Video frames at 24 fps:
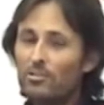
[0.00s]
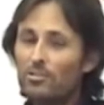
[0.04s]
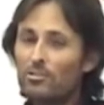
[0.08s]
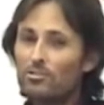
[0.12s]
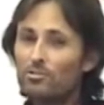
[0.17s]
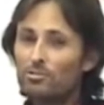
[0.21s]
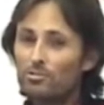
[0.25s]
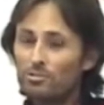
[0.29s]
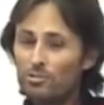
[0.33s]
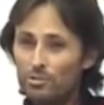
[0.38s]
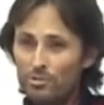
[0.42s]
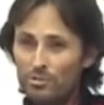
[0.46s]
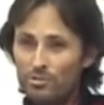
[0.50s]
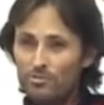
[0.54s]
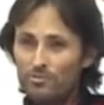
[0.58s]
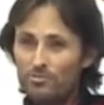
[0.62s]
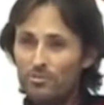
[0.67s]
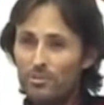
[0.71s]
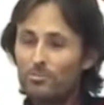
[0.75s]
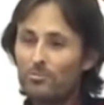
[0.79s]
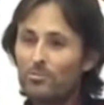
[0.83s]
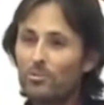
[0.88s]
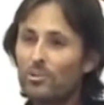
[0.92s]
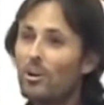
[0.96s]
truth
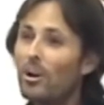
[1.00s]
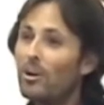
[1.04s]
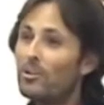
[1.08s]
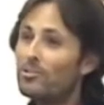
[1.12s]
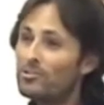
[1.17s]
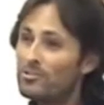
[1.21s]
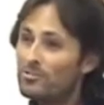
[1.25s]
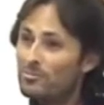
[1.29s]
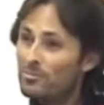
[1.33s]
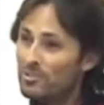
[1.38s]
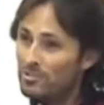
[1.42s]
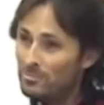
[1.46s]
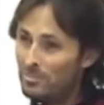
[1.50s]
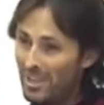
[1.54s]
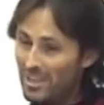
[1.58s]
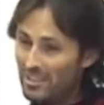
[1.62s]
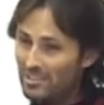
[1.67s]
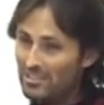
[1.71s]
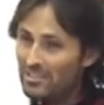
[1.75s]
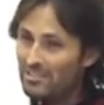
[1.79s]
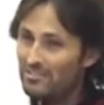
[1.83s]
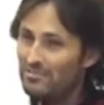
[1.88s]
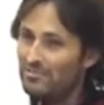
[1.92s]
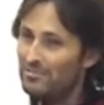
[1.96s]
from God's
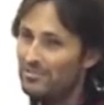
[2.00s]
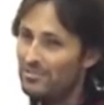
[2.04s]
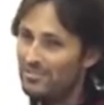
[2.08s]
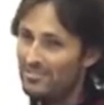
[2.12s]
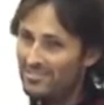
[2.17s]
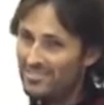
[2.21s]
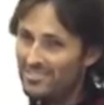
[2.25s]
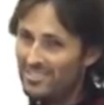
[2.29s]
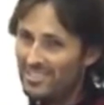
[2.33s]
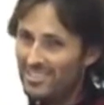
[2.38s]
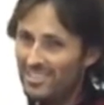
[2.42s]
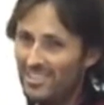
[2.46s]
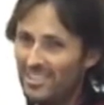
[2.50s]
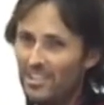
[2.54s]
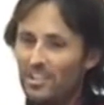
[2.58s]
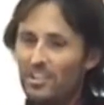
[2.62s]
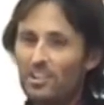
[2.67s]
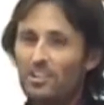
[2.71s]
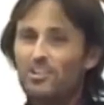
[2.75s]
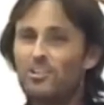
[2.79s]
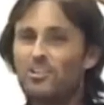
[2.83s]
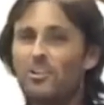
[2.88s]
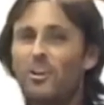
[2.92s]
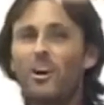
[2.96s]
perspective,
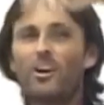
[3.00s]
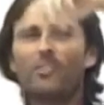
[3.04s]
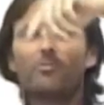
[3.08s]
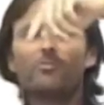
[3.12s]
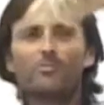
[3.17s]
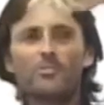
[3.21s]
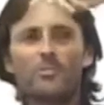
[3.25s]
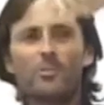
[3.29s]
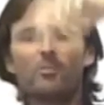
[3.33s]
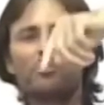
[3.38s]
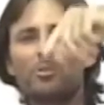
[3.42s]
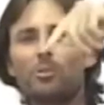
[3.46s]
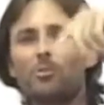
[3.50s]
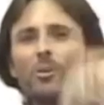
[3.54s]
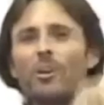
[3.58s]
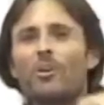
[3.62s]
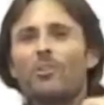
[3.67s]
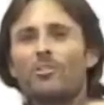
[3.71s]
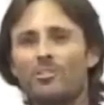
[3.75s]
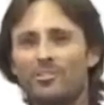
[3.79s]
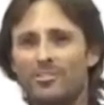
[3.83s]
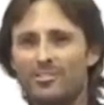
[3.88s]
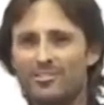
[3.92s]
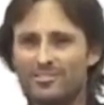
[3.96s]
not from your
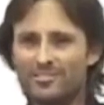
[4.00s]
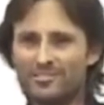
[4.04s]
own.